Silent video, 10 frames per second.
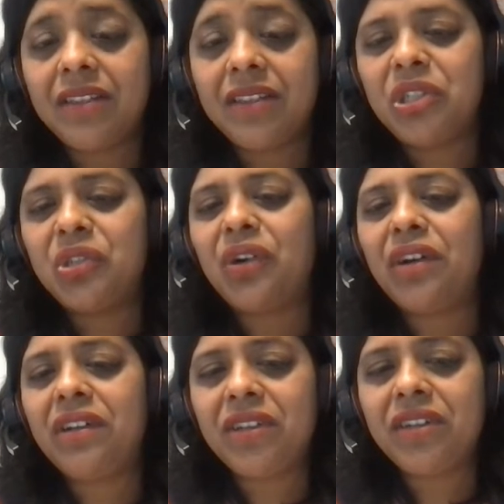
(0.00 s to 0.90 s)
the
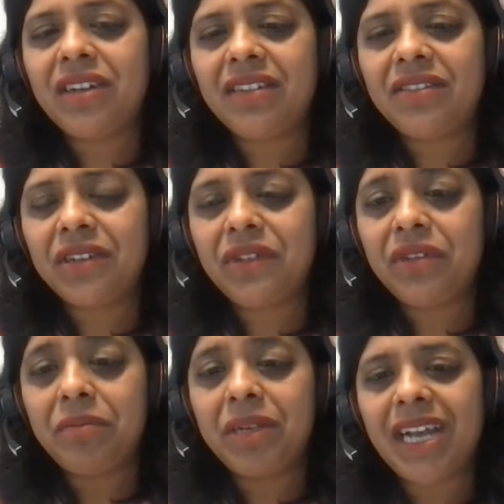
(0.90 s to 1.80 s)
majority of the industry
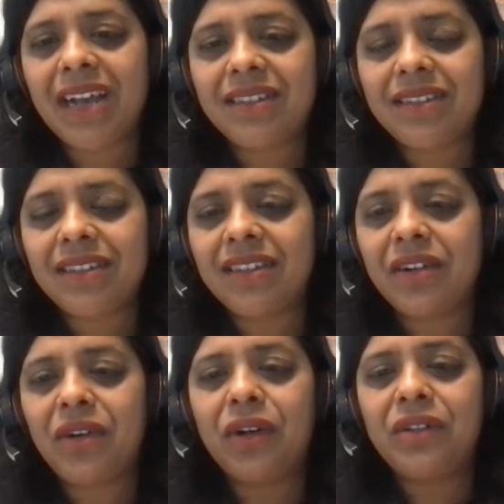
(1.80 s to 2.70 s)
views. But as I said,
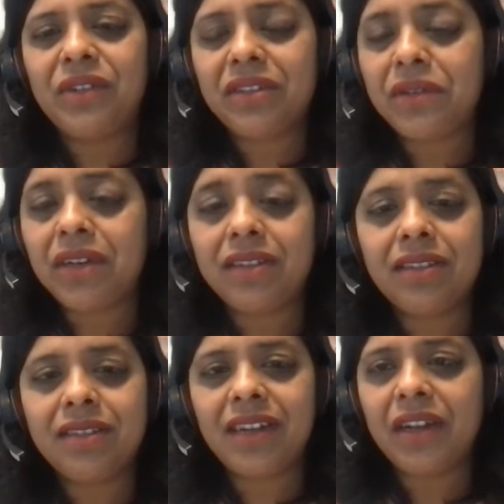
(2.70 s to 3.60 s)
there are always
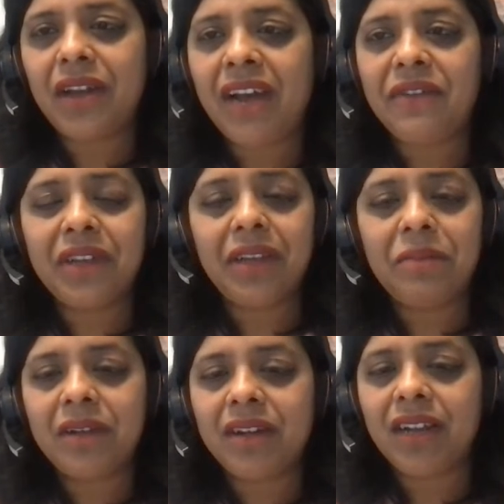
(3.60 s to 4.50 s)
nuances that you have to
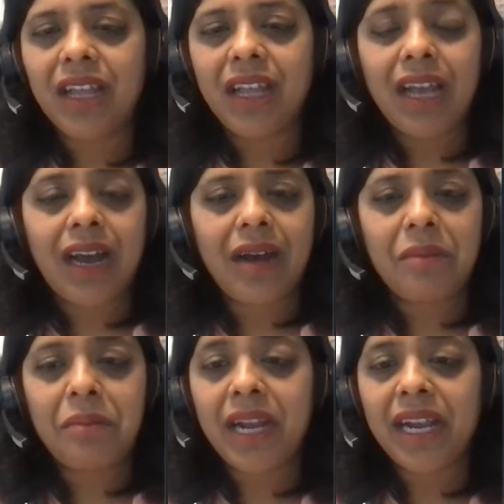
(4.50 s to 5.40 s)
keep in
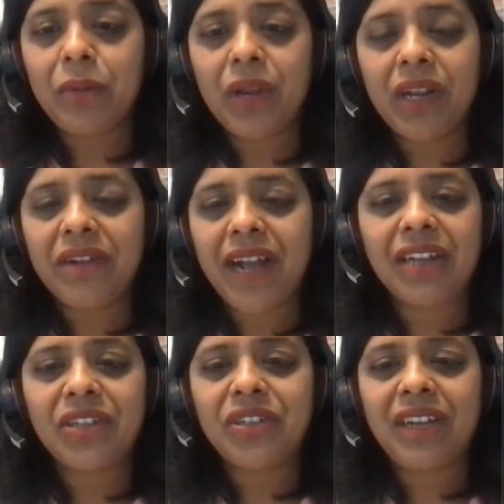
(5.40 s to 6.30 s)
mind when you're
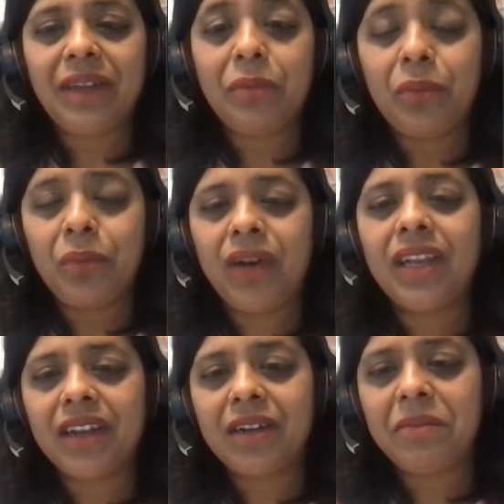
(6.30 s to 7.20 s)
actually
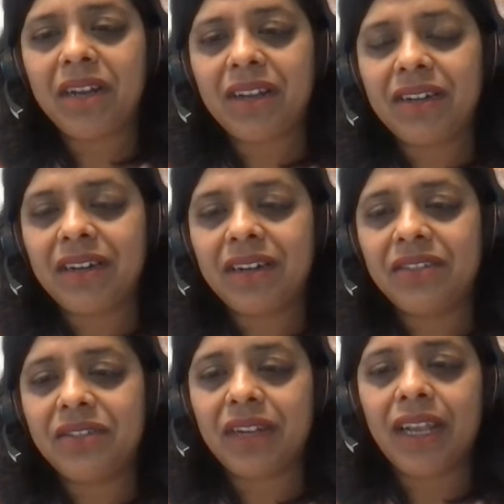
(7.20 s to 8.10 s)
working in a particular
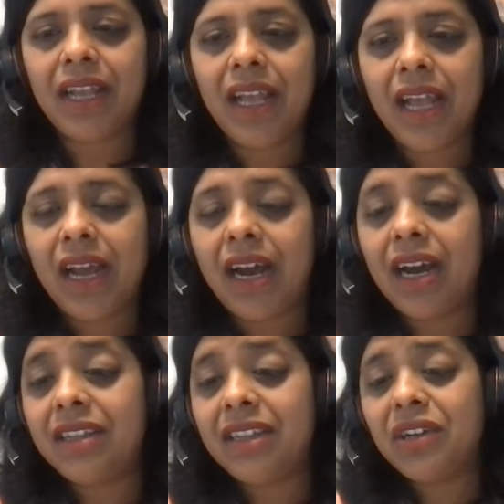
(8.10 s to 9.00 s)
industry.
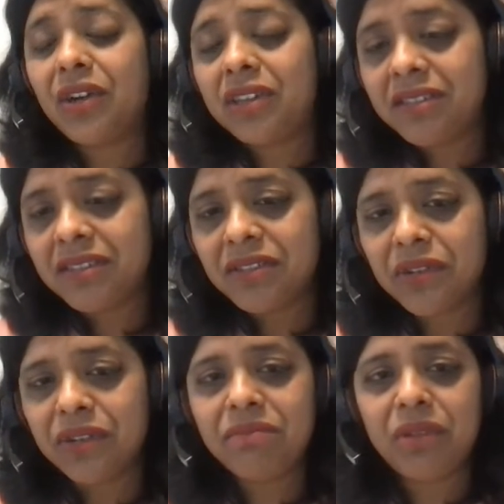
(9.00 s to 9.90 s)
Then cost
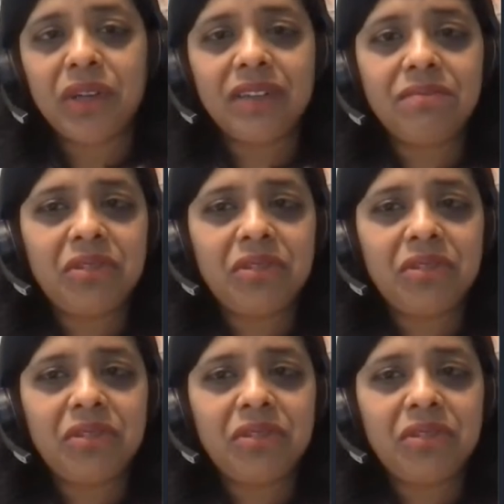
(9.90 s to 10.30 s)
control, you want